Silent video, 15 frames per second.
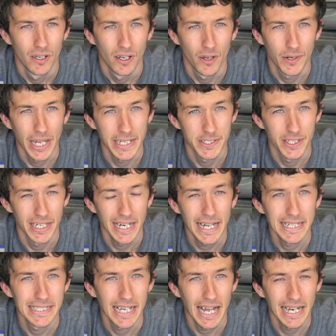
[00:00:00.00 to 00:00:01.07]
Okay, so the
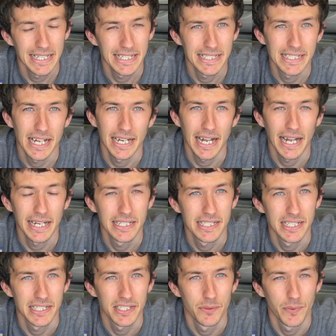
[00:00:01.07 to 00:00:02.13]
next anti-snag anchor
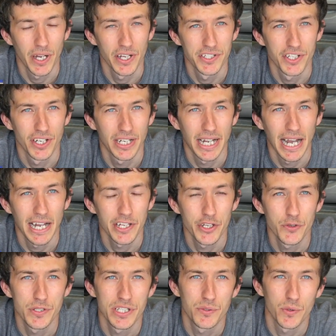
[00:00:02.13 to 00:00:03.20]
system we're going to look at
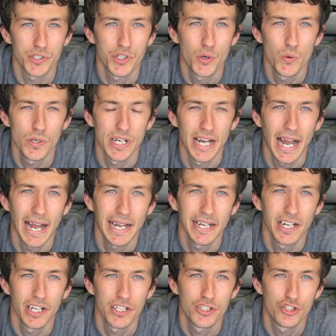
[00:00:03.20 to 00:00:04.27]
uses what's called an
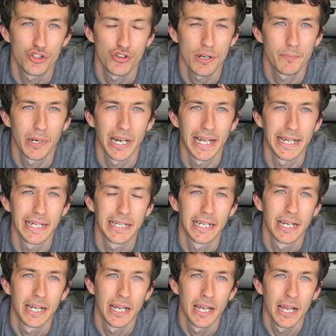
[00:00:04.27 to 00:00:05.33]
anchor trip link.
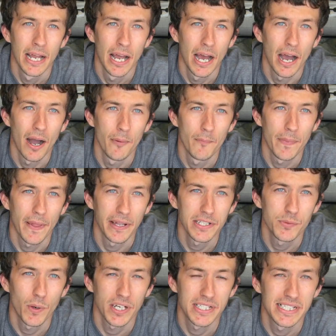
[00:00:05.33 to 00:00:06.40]
Now, this
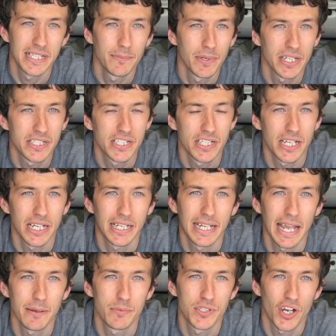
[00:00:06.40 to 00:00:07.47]
works similar to the
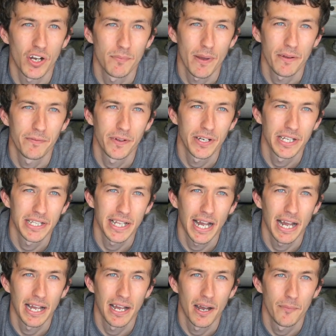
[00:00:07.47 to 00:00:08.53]
cable tie method in that